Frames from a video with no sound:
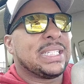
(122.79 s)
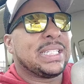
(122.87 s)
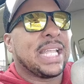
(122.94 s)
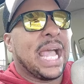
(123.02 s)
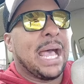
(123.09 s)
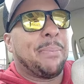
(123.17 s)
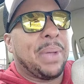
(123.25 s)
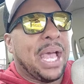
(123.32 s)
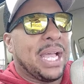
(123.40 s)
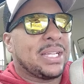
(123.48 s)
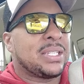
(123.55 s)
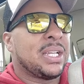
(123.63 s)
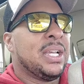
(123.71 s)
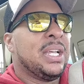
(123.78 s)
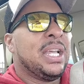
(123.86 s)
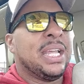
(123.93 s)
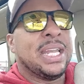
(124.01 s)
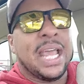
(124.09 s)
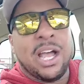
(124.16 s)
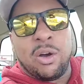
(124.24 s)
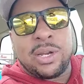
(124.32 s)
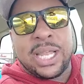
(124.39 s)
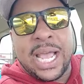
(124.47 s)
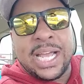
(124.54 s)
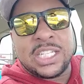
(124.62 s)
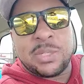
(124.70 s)
Scat Packs and
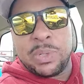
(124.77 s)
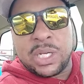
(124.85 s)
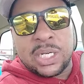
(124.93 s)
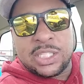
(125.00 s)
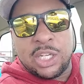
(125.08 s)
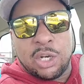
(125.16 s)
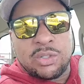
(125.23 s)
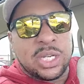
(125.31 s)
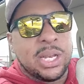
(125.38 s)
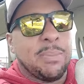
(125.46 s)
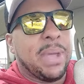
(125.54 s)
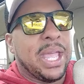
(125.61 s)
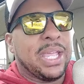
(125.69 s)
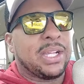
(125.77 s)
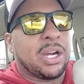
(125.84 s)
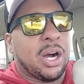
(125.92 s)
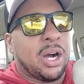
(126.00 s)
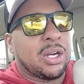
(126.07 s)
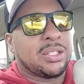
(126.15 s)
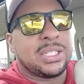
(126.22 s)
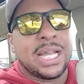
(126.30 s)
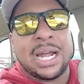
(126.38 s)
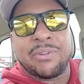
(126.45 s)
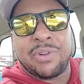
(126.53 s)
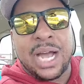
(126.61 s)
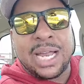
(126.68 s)
Hellcats because those are the main cars that
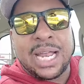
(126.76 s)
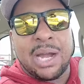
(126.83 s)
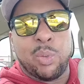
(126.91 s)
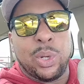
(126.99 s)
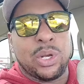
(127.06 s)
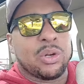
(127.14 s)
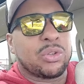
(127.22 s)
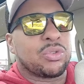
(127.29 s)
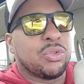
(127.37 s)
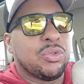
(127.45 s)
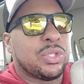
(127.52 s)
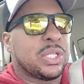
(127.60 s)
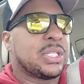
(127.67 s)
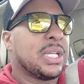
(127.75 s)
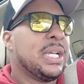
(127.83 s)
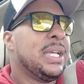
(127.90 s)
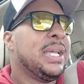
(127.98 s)
I ride out with on cruises